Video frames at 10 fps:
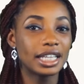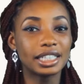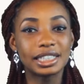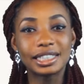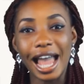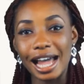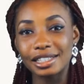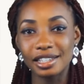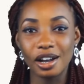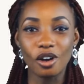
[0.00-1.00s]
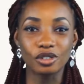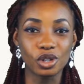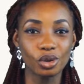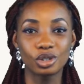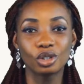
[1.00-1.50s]
This is the answer of
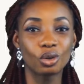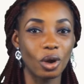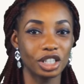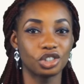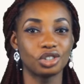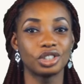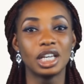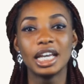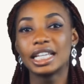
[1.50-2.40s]
so-so question.